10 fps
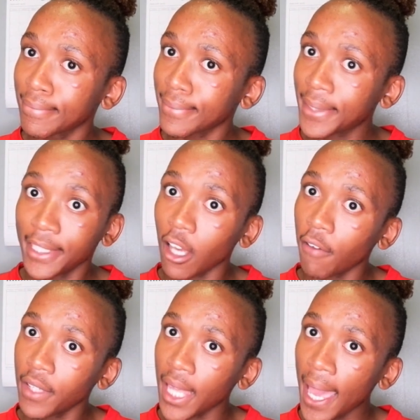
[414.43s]
Because
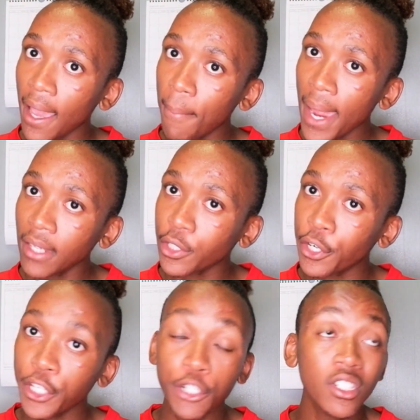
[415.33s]
after the AMAs,
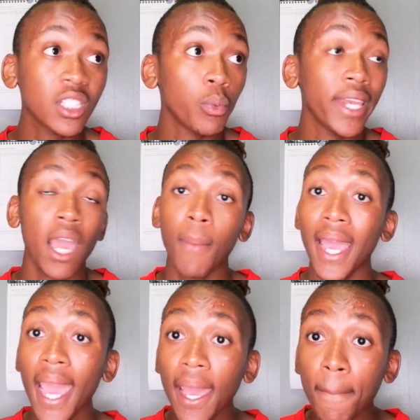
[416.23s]
girl, you just went
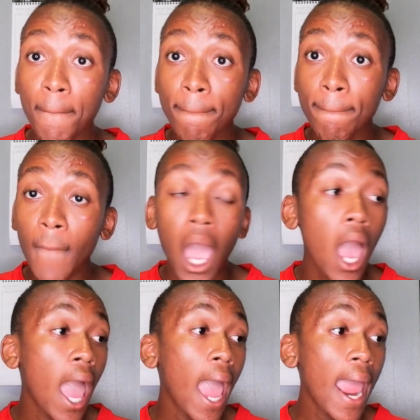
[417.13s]
MIA.
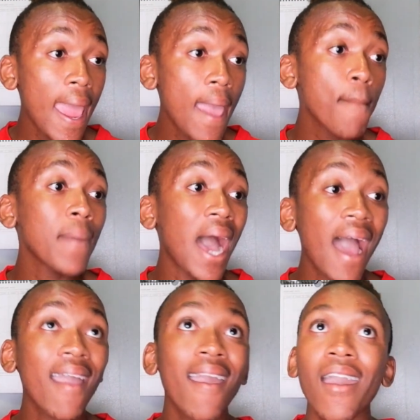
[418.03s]

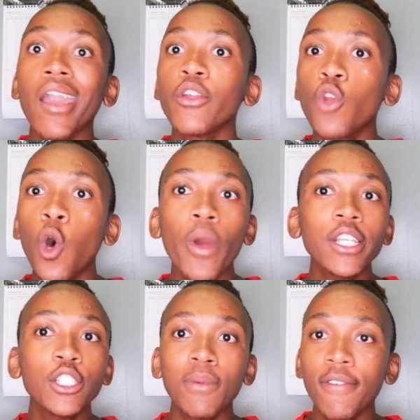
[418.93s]
MIA, nowhere
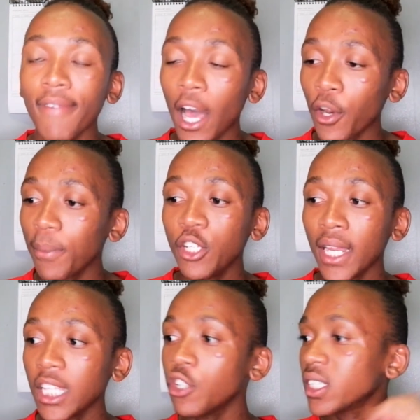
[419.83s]
to be found. I mean,
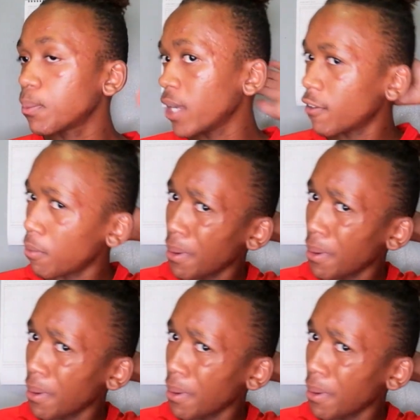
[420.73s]
I think you disappeared for